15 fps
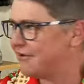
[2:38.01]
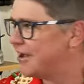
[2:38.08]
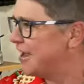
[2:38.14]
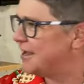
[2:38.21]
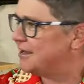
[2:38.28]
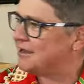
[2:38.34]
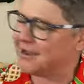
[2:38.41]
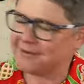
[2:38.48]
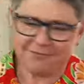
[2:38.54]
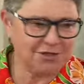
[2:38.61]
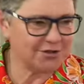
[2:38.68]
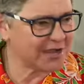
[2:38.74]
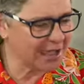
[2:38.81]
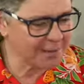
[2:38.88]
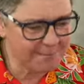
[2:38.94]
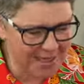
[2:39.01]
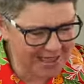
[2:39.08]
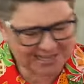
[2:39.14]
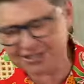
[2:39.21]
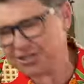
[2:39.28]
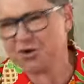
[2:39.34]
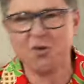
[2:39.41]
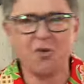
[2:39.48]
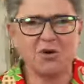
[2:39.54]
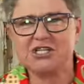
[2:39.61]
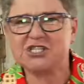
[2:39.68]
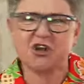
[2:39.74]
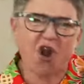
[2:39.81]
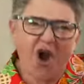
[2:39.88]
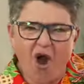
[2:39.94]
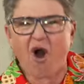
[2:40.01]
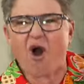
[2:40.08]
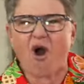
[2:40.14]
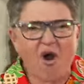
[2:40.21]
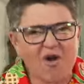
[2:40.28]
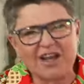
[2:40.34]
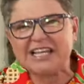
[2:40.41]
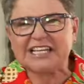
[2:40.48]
and you come back and the lawn is long